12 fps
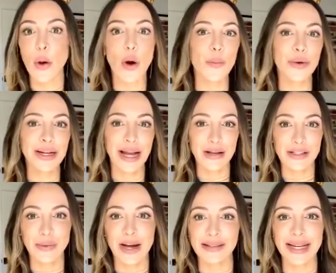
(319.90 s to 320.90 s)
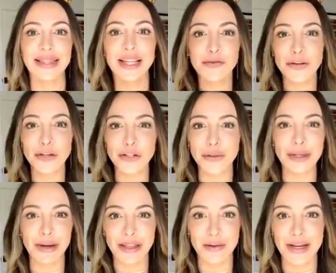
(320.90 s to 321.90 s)
Open Housewives. I love what you're doing,
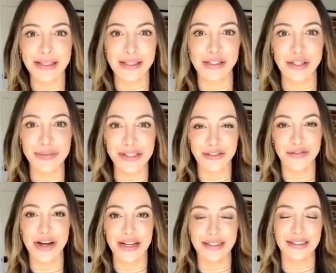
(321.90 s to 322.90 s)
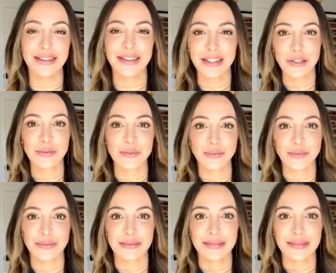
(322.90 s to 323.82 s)
by the way. This is so much fun. Isn't this fun?